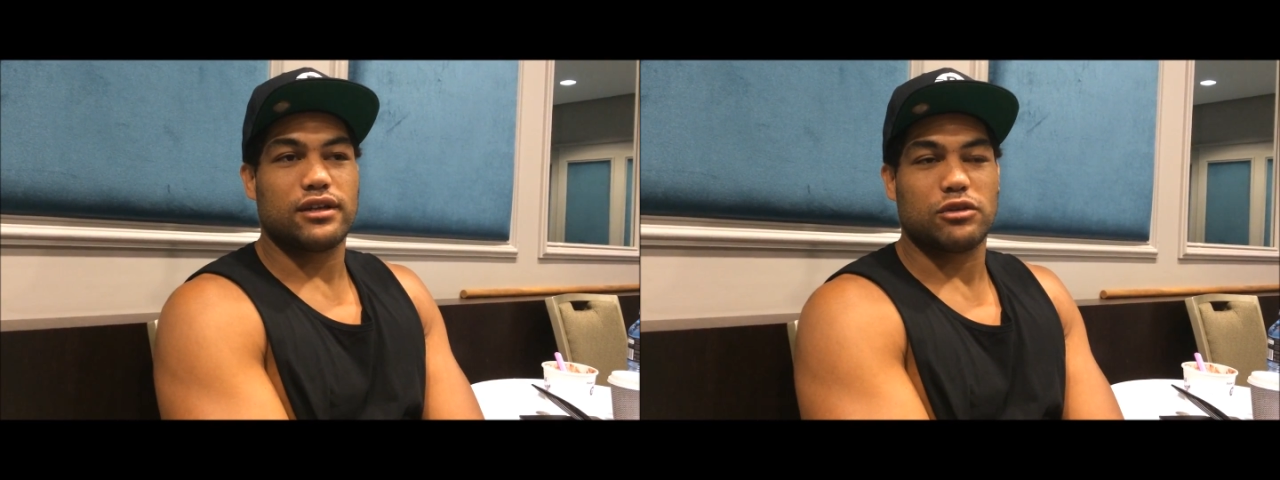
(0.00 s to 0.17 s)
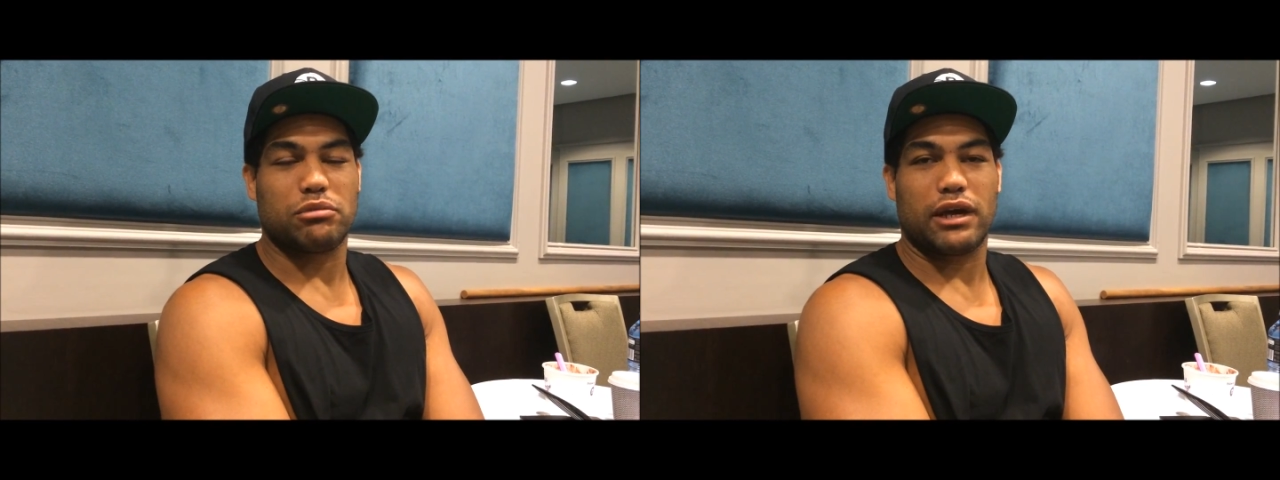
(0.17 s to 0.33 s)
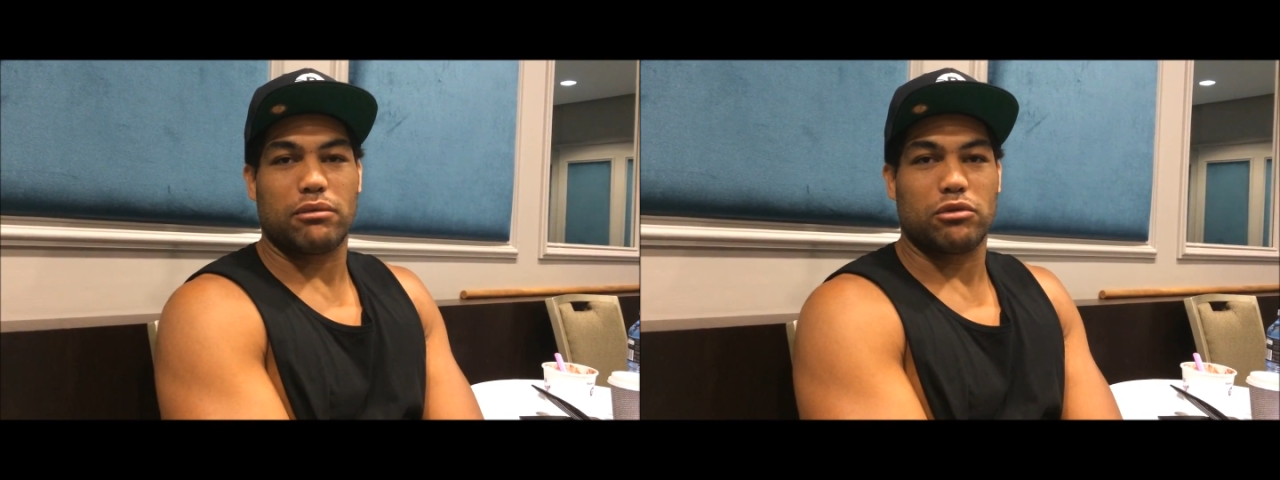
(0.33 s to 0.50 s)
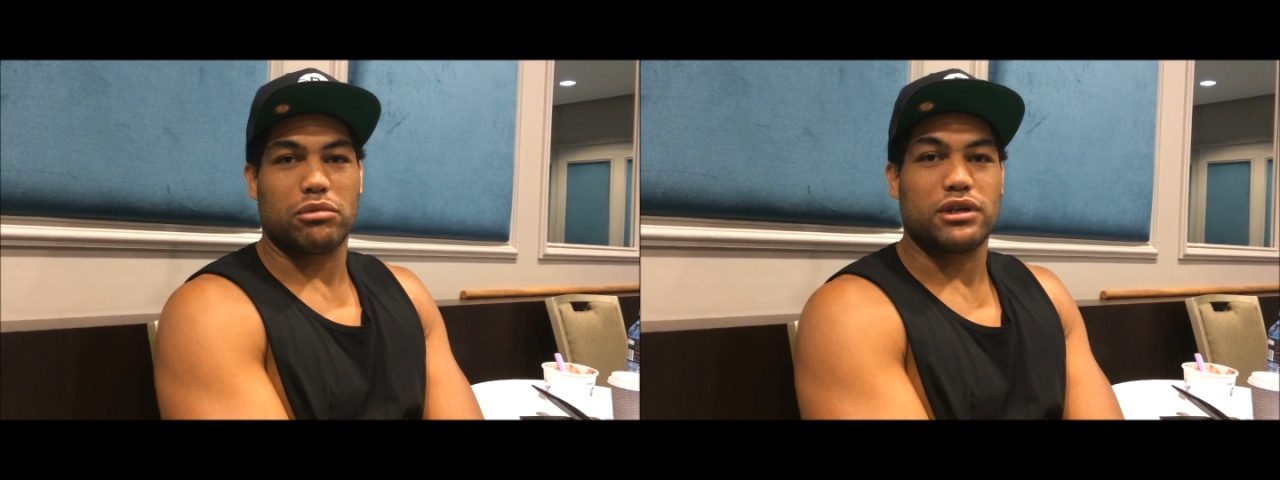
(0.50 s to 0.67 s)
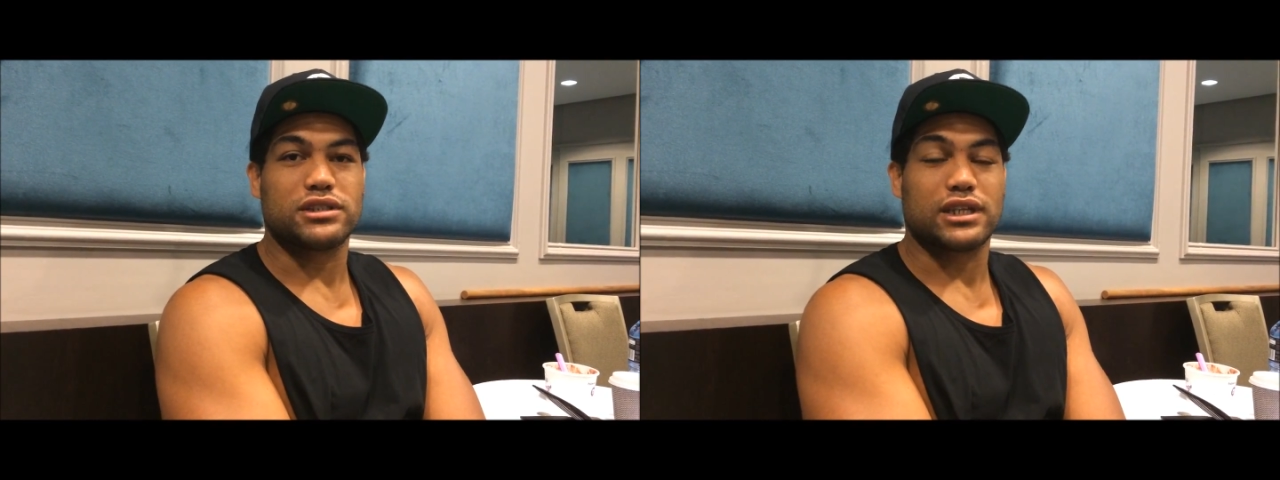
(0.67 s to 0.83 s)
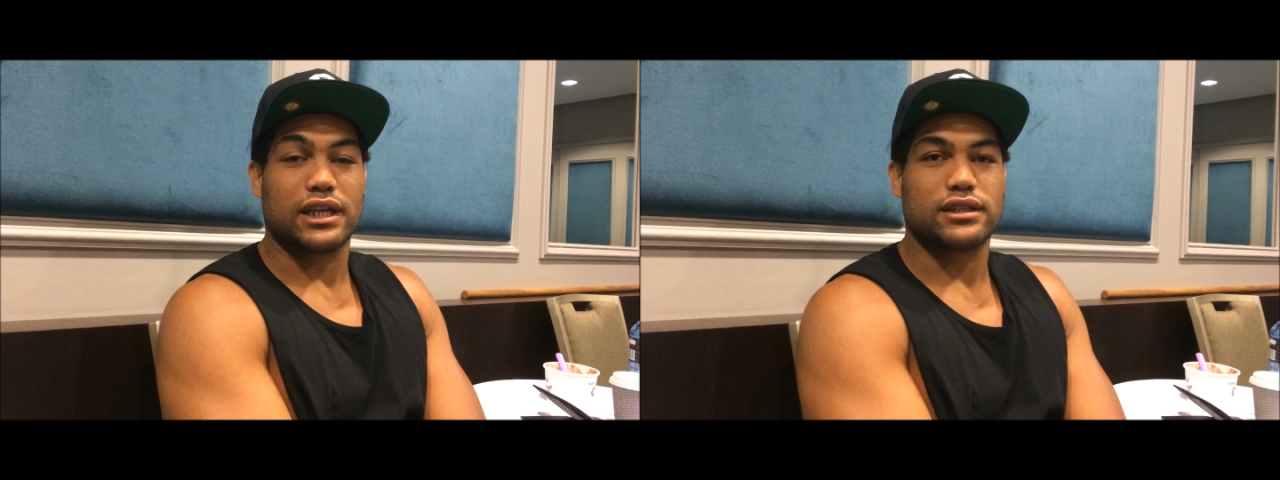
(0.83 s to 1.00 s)
to be able to
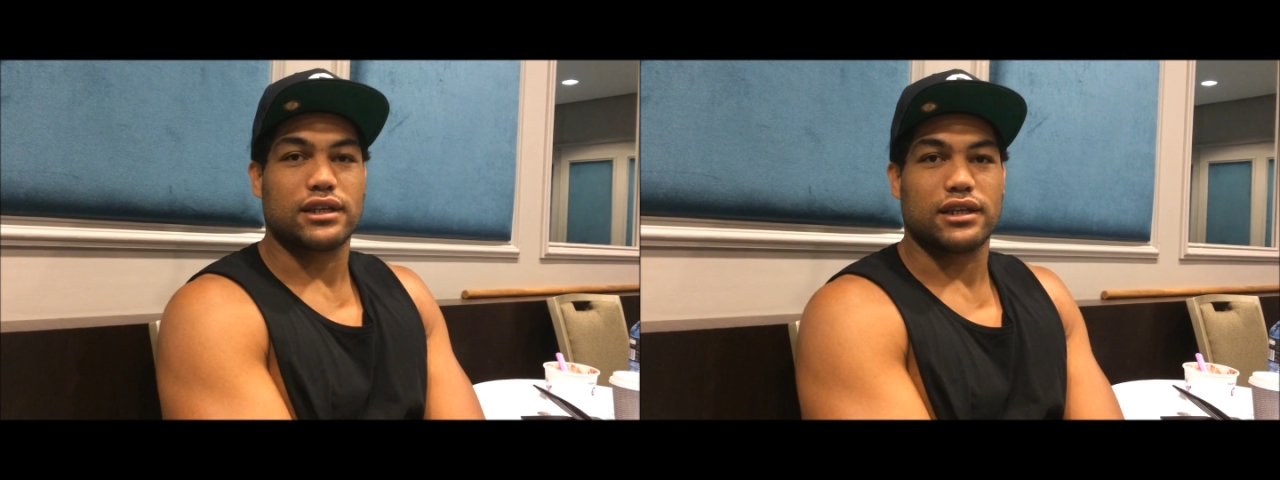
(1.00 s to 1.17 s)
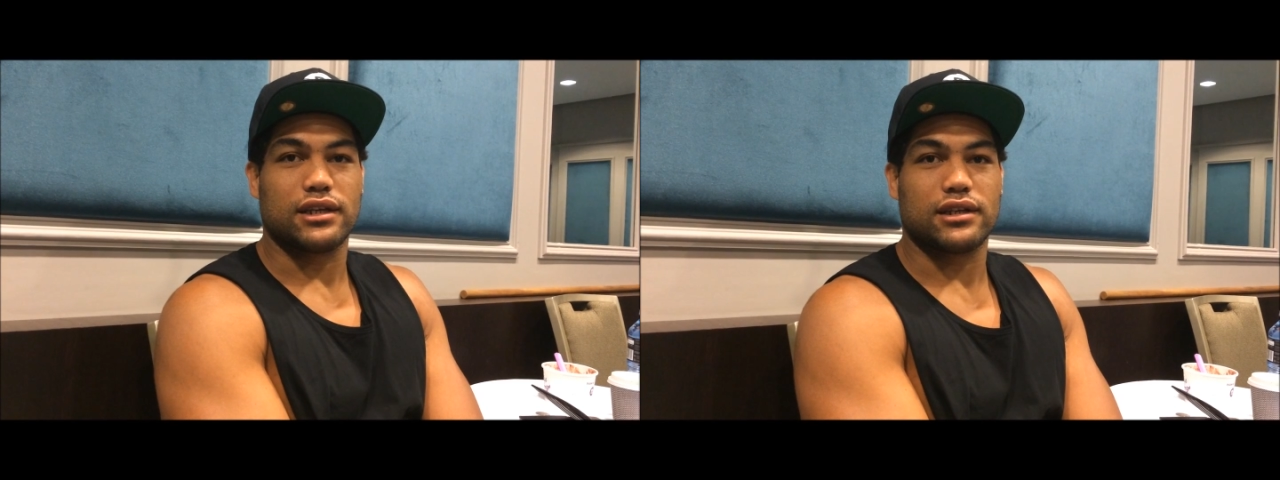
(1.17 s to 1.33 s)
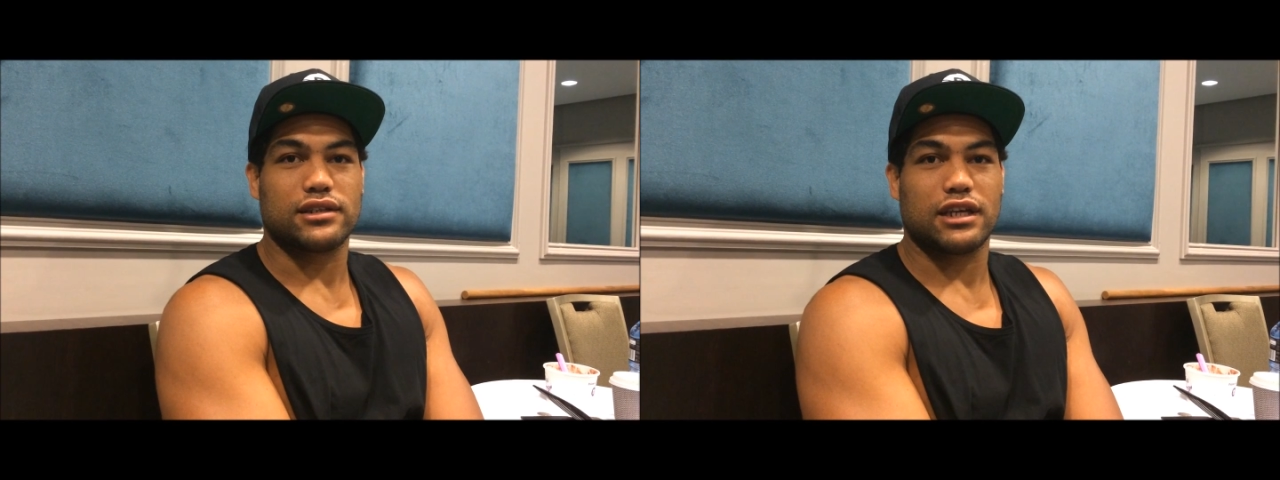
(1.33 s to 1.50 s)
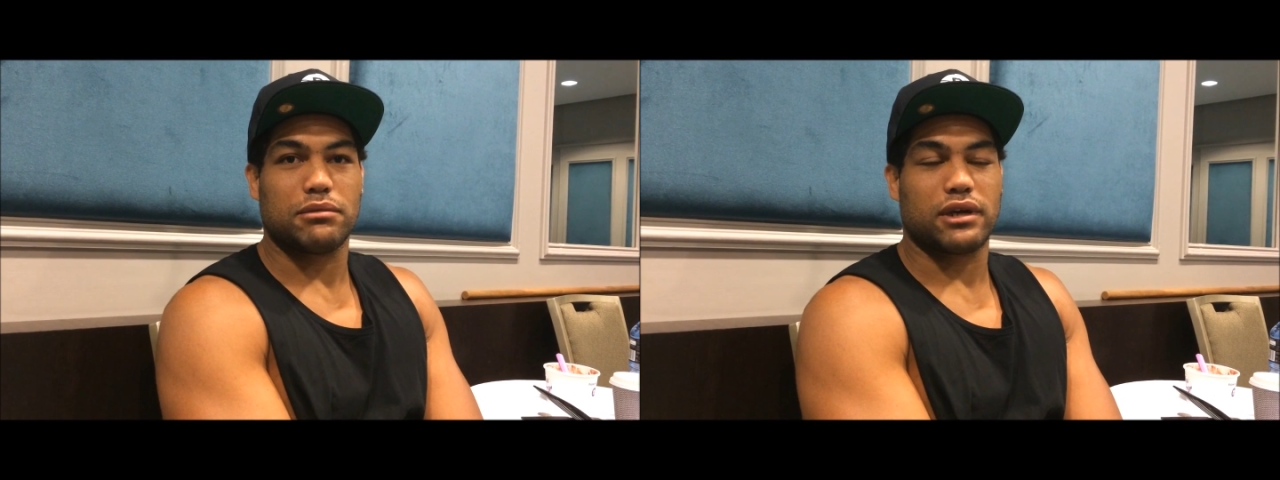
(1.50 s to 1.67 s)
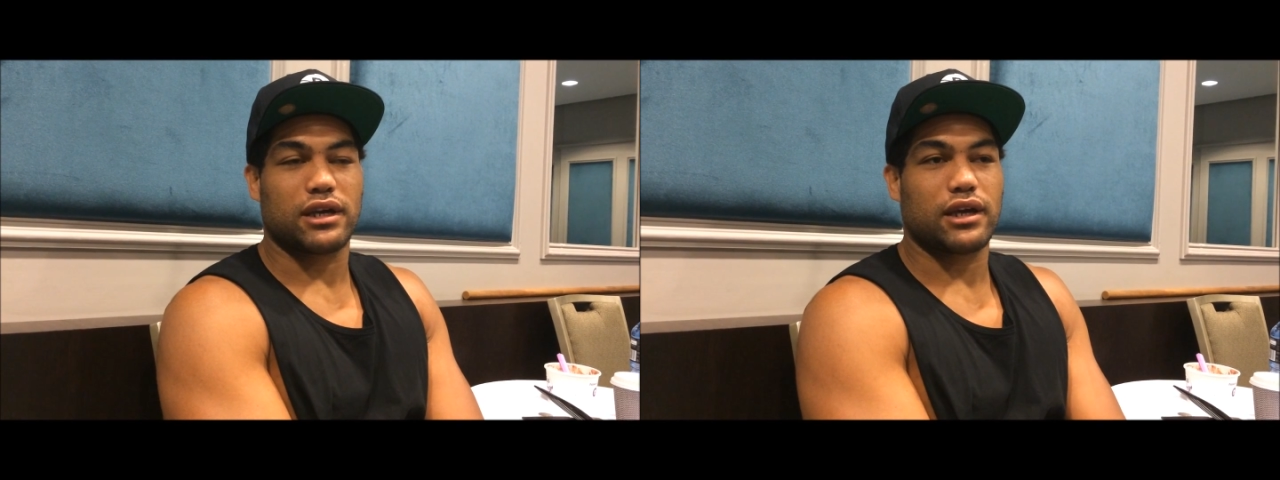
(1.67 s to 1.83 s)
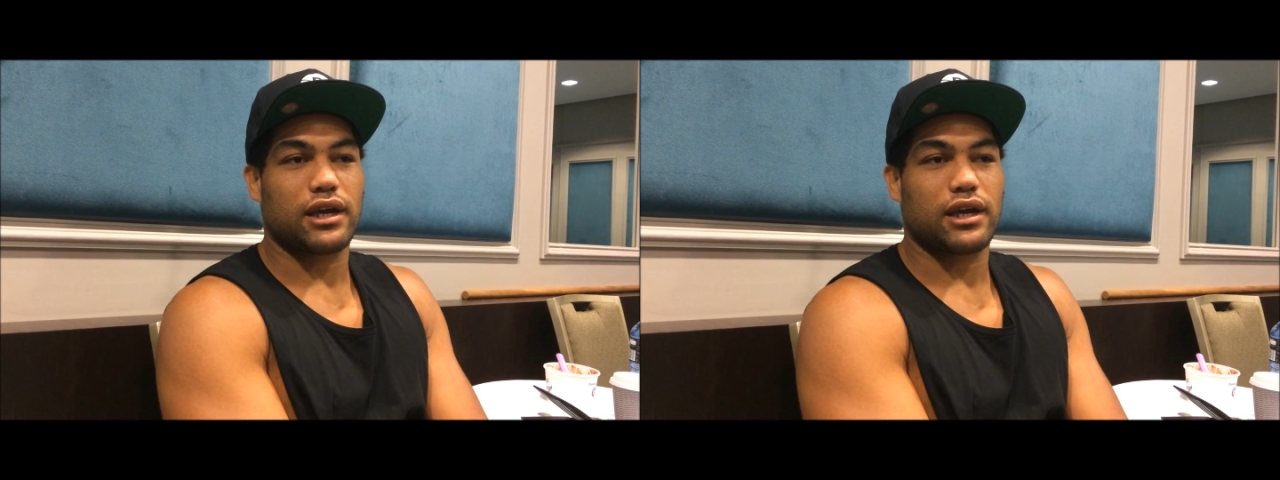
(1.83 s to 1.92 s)
be selected in the team